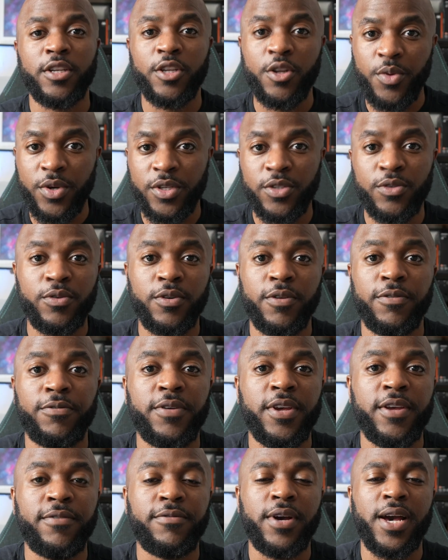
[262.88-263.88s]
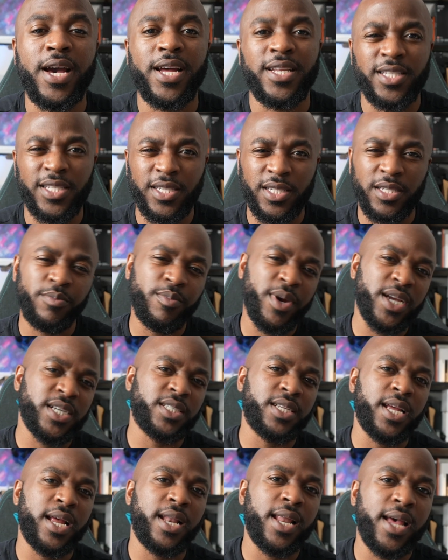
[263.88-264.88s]
do us all a favor and smash
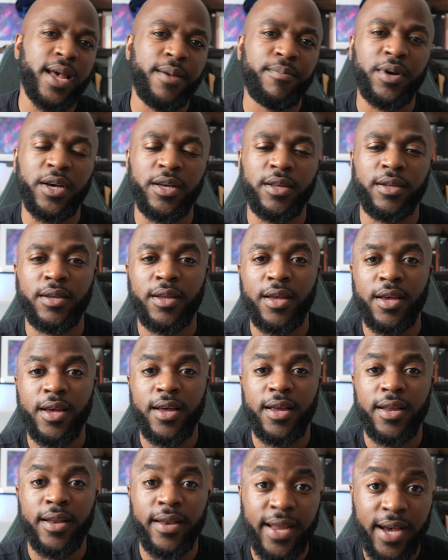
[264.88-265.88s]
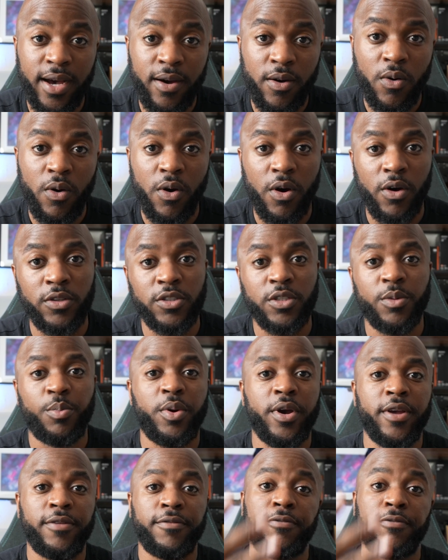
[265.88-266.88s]
that like button. Now on to point